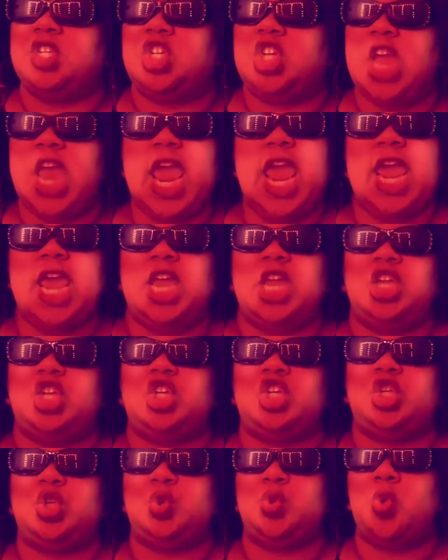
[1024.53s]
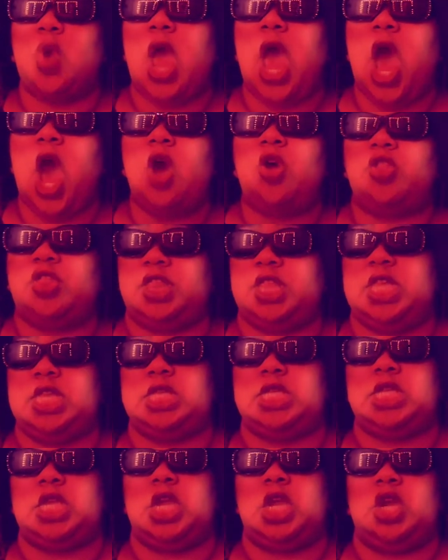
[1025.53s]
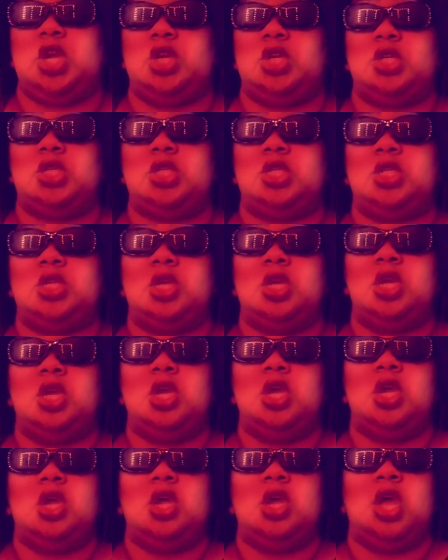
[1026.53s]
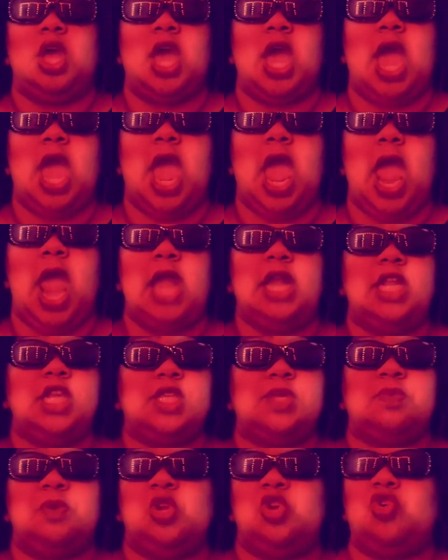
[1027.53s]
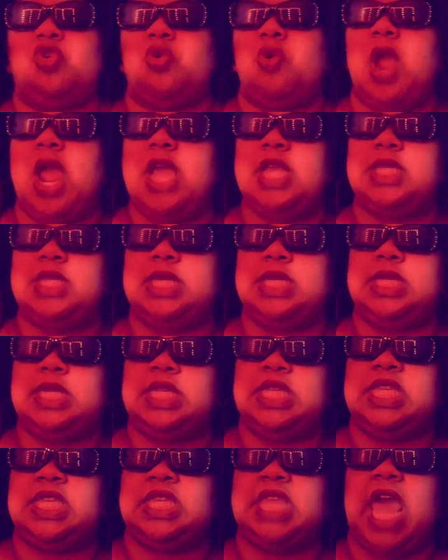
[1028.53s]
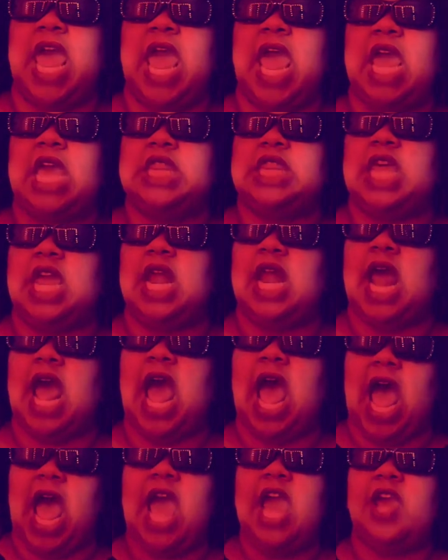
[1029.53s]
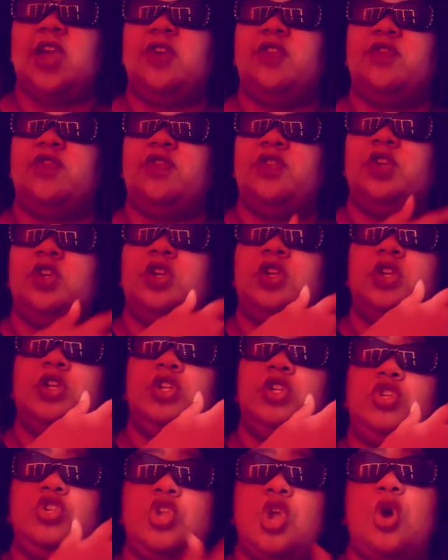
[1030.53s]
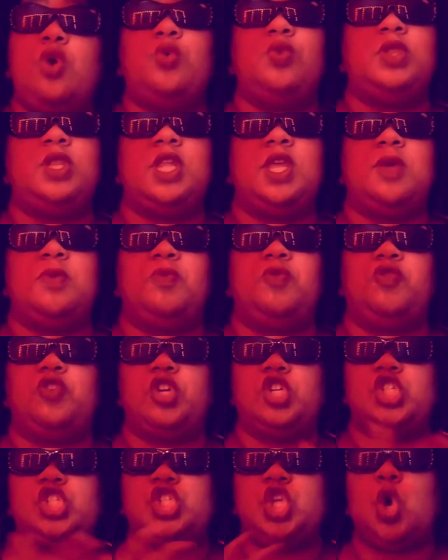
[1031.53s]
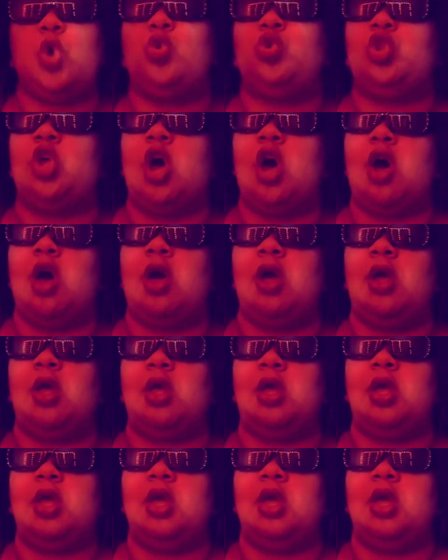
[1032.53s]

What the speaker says: changed throughout these years. And it's been crazy to say that I've known them for so long,